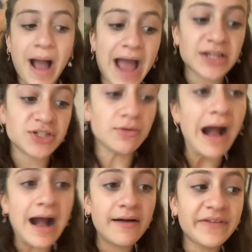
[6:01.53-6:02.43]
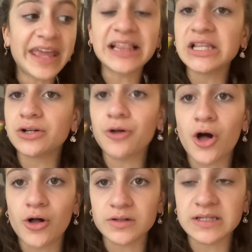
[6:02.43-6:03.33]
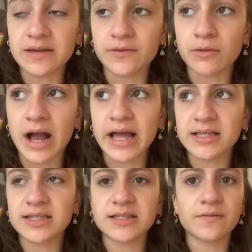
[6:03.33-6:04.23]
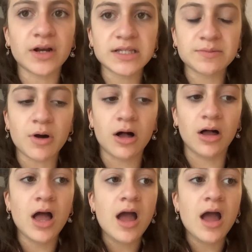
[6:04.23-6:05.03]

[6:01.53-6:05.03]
I do have a little haul to give you guys. It's very small.